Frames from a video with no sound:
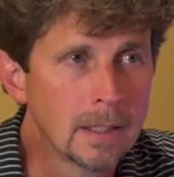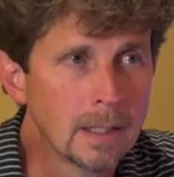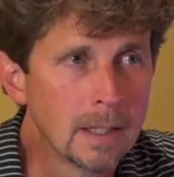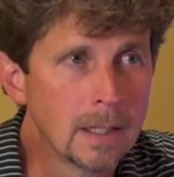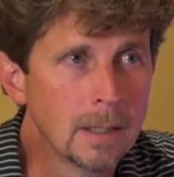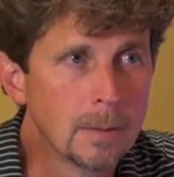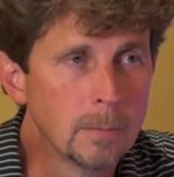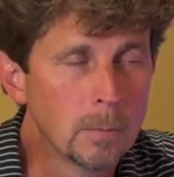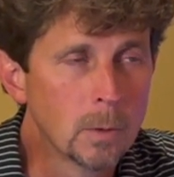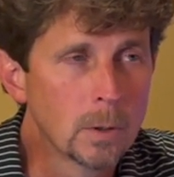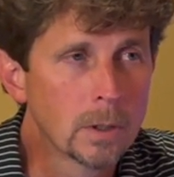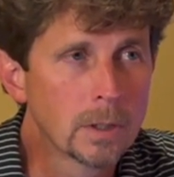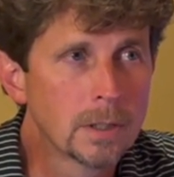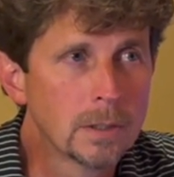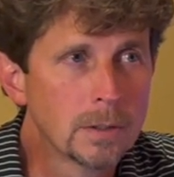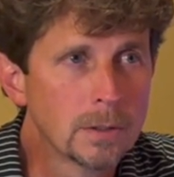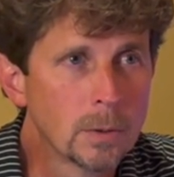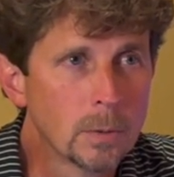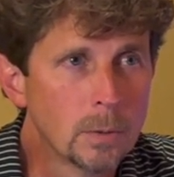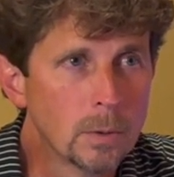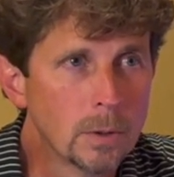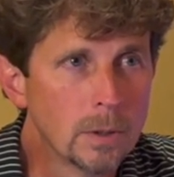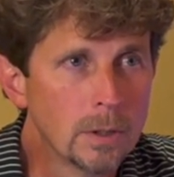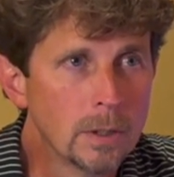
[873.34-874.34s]
I'm working
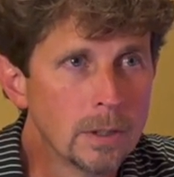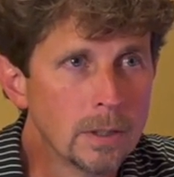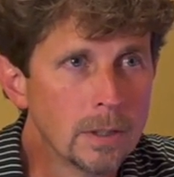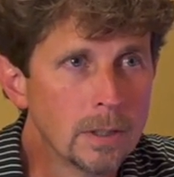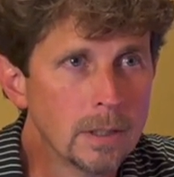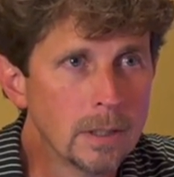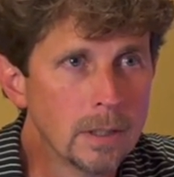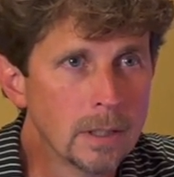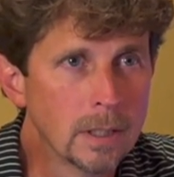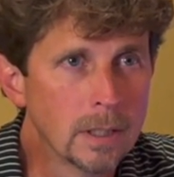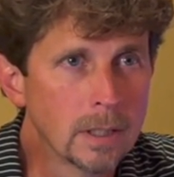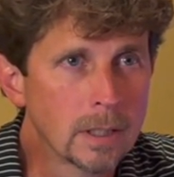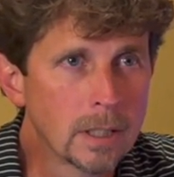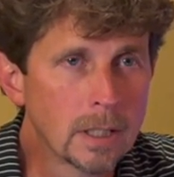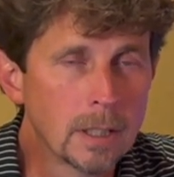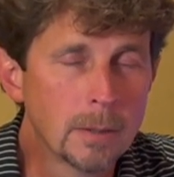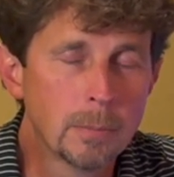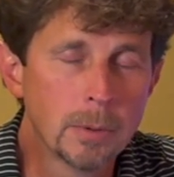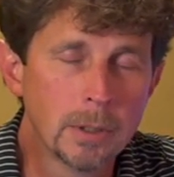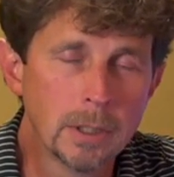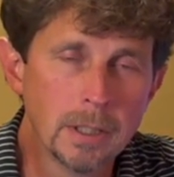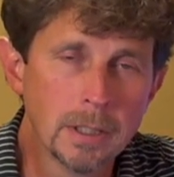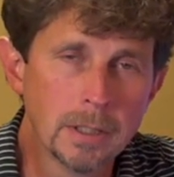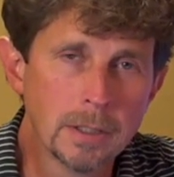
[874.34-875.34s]
toward a
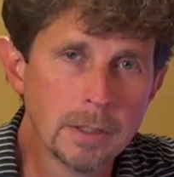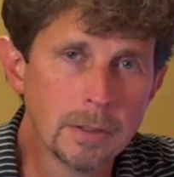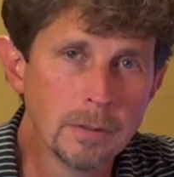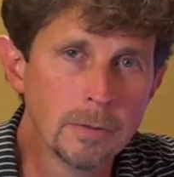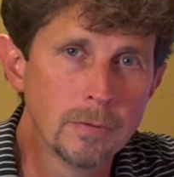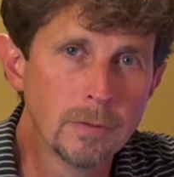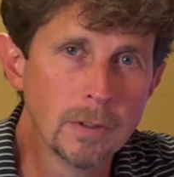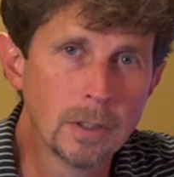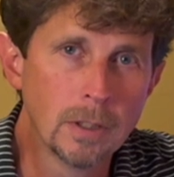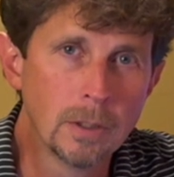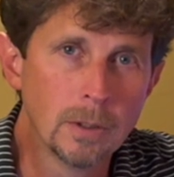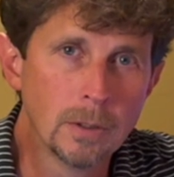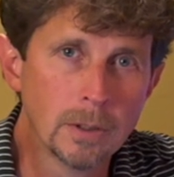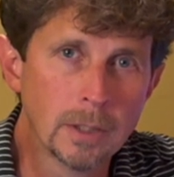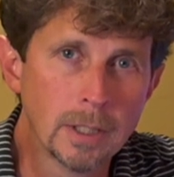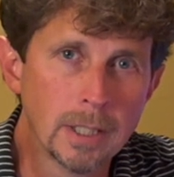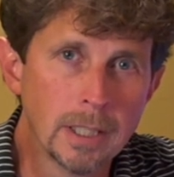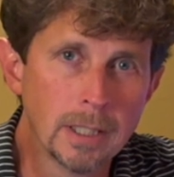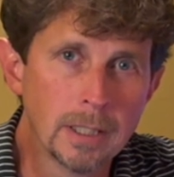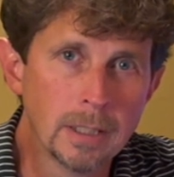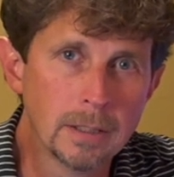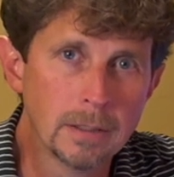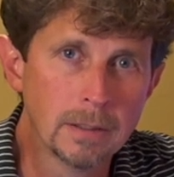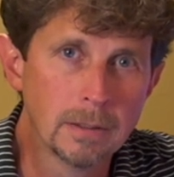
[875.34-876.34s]
comprehensive
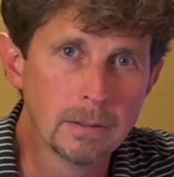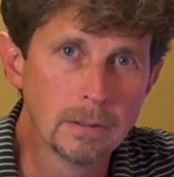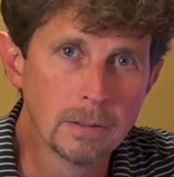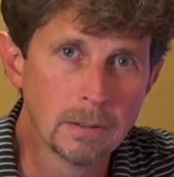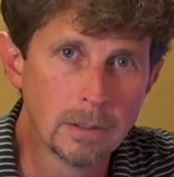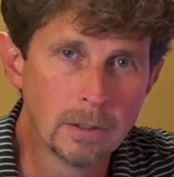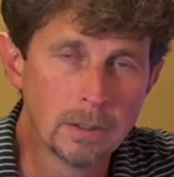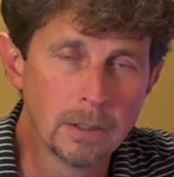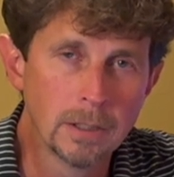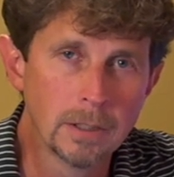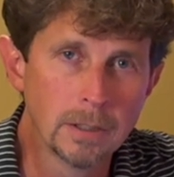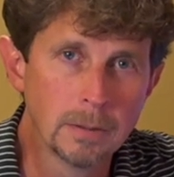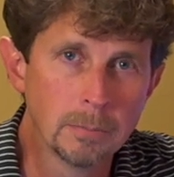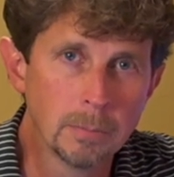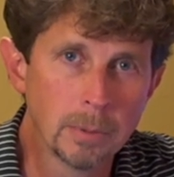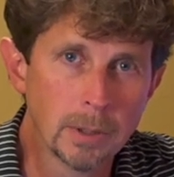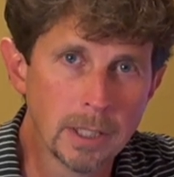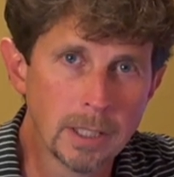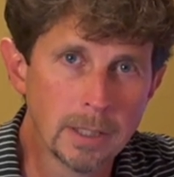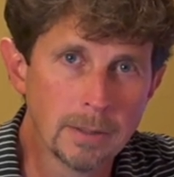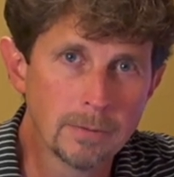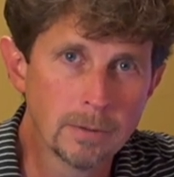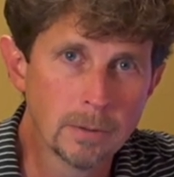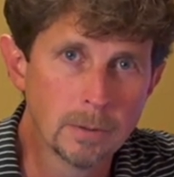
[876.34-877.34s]
online learning
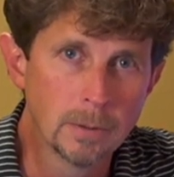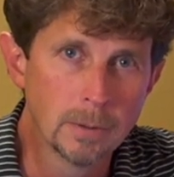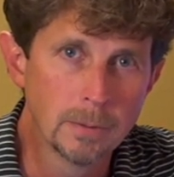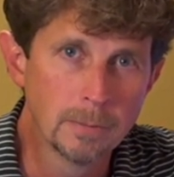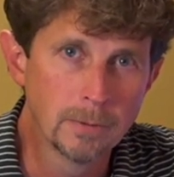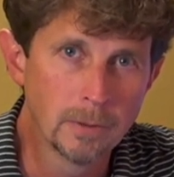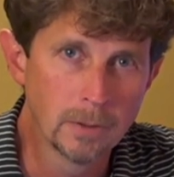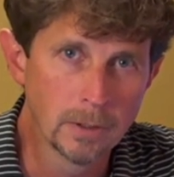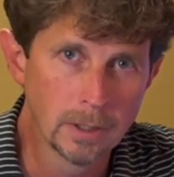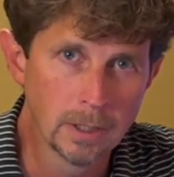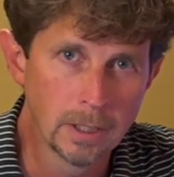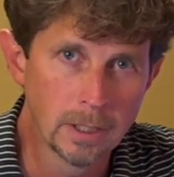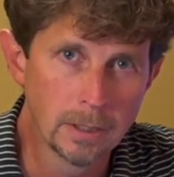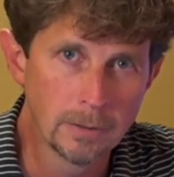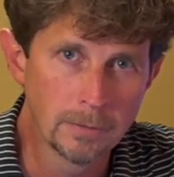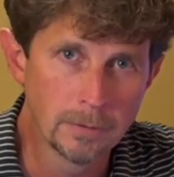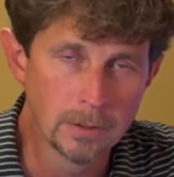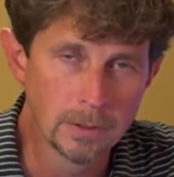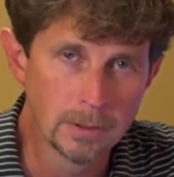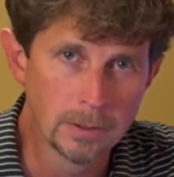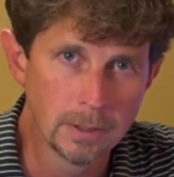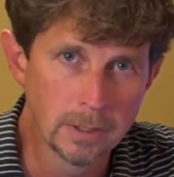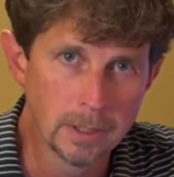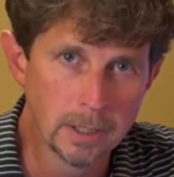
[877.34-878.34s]
platform for
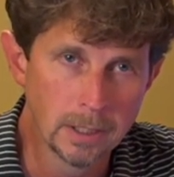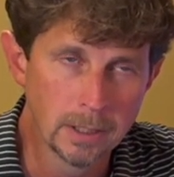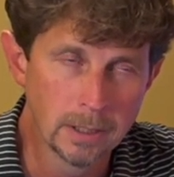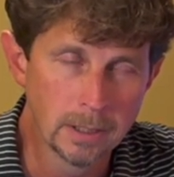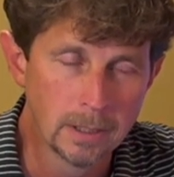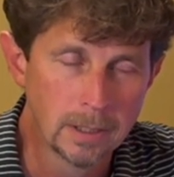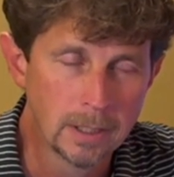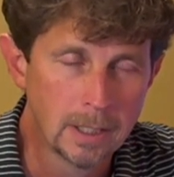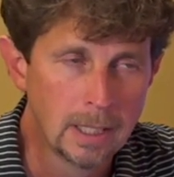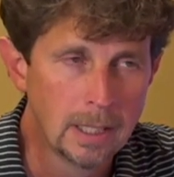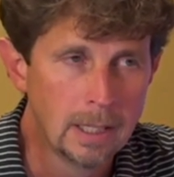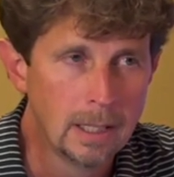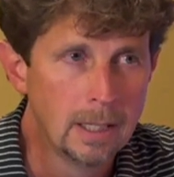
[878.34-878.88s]
golfers here.